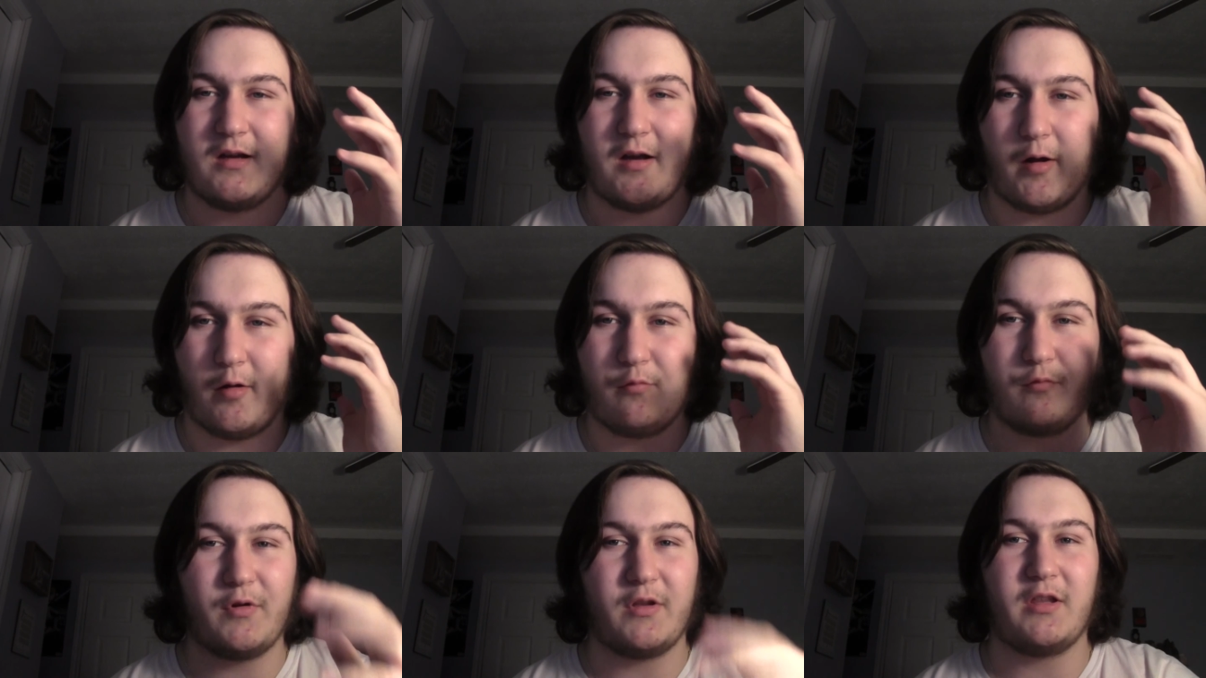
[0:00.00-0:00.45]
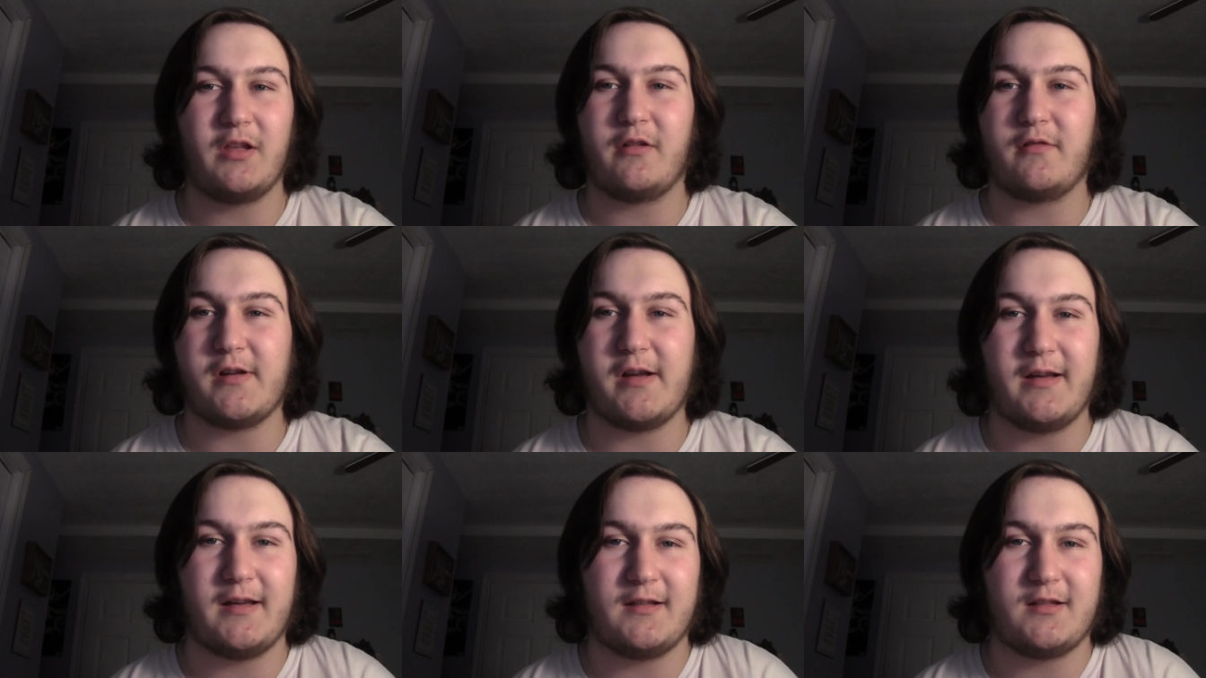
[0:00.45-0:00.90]
a really
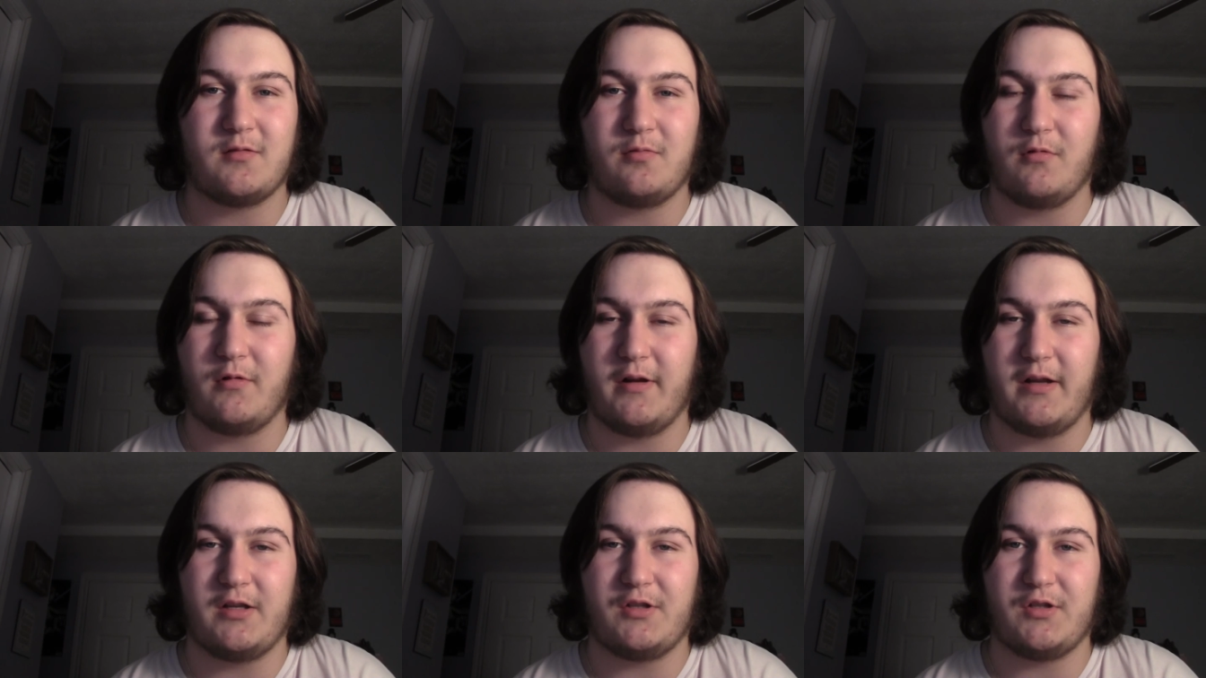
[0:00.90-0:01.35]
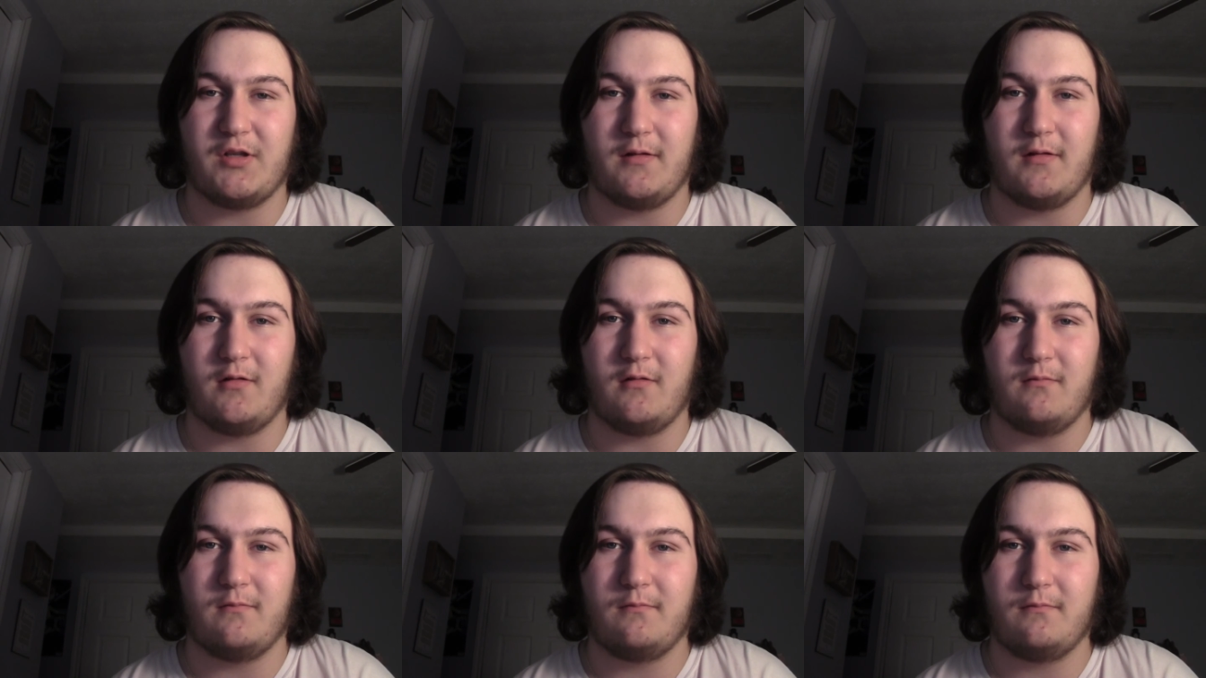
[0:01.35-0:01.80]
great
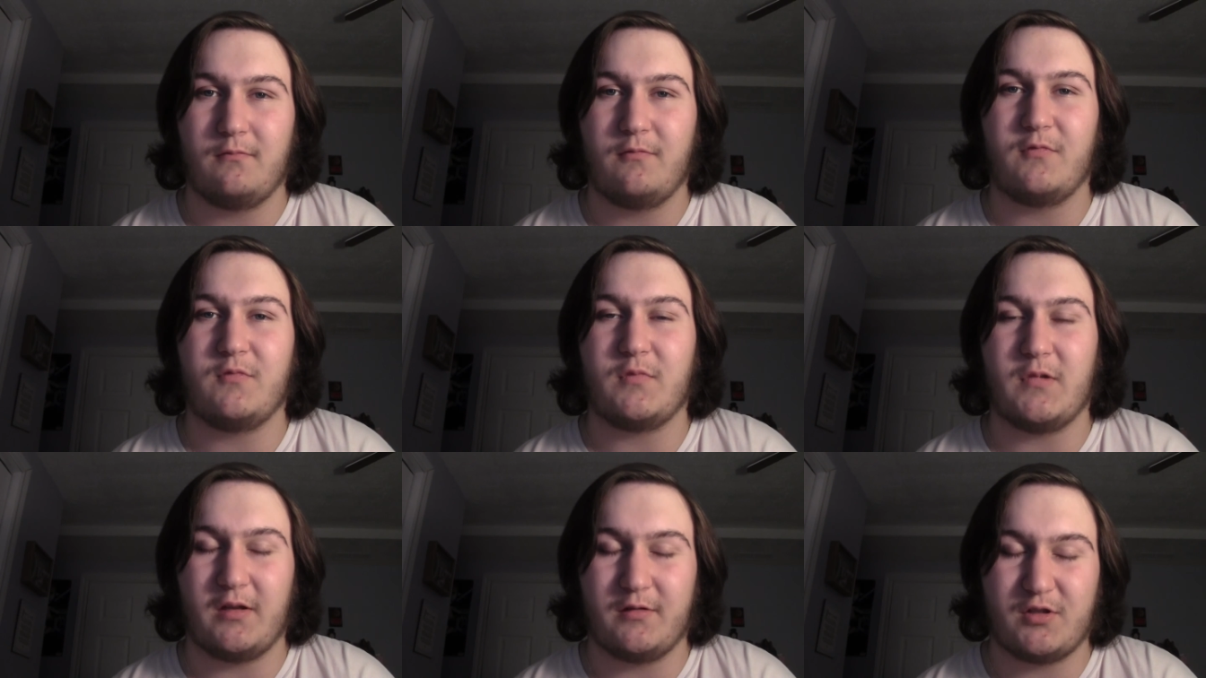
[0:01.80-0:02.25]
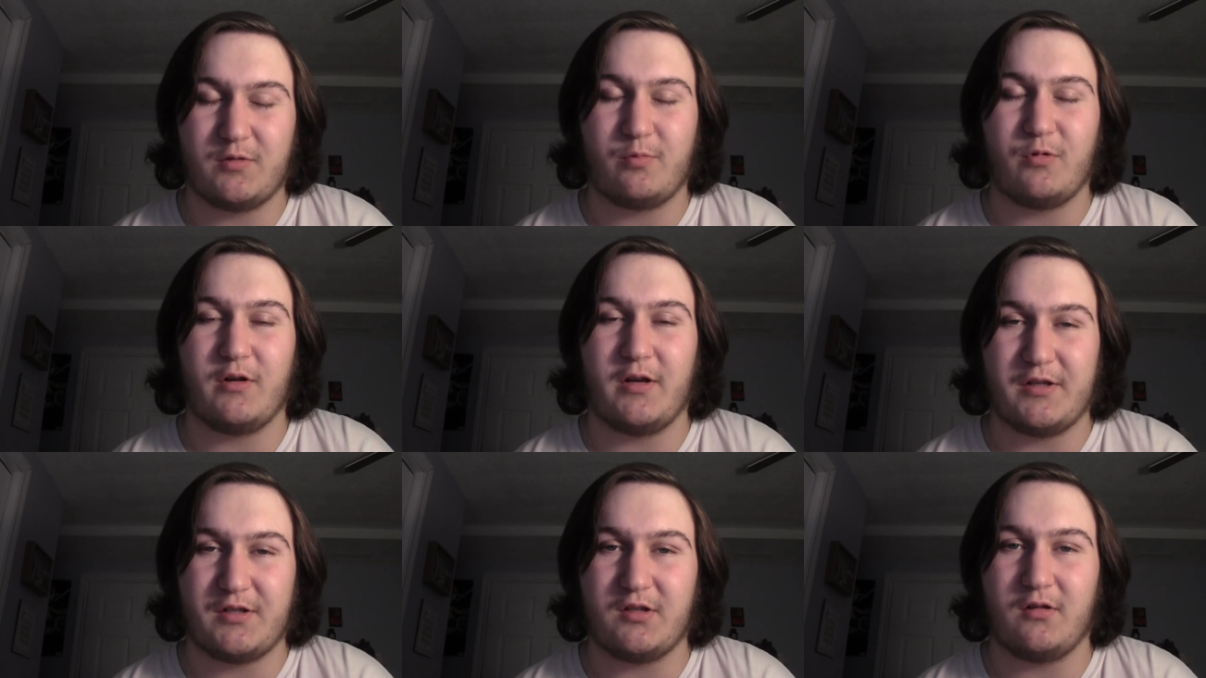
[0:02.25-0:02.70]
inspiration
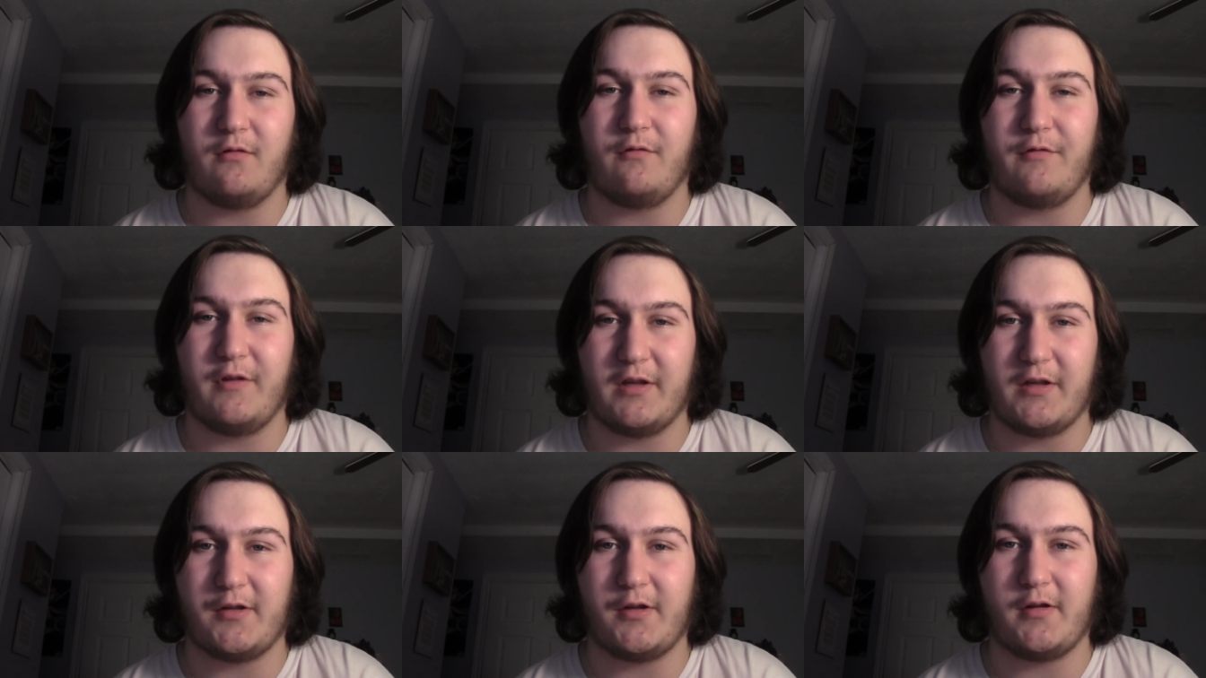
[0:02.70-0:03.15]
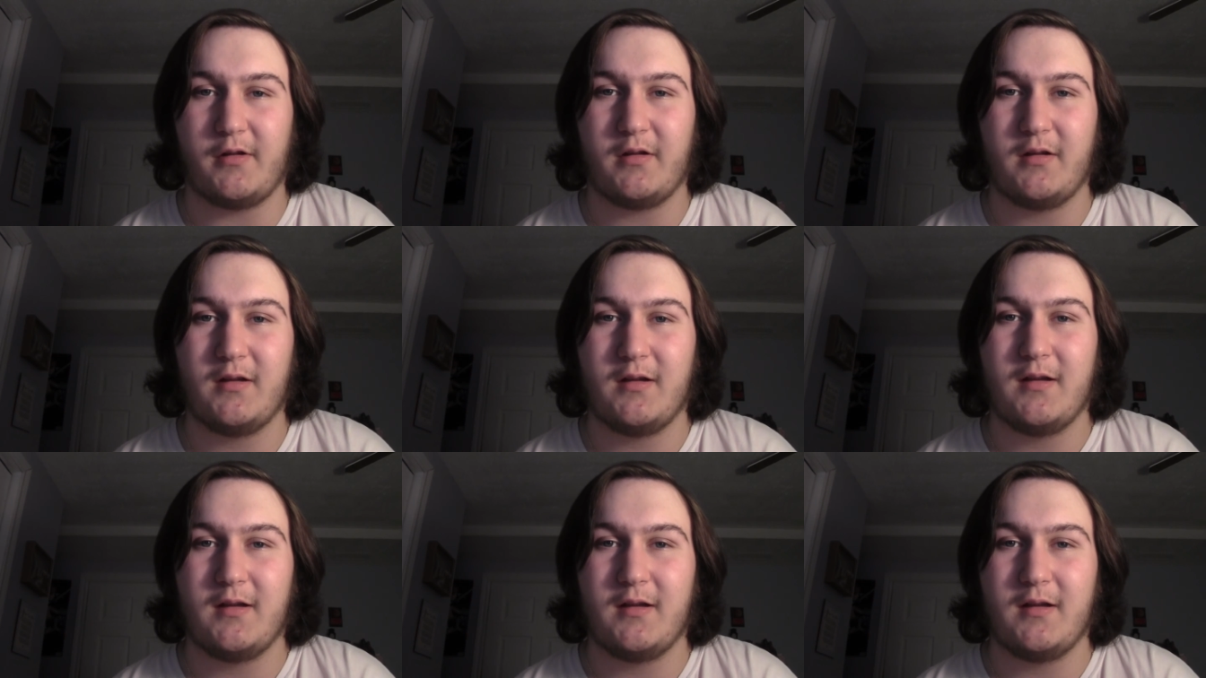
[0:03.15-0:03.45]
inspirational figure,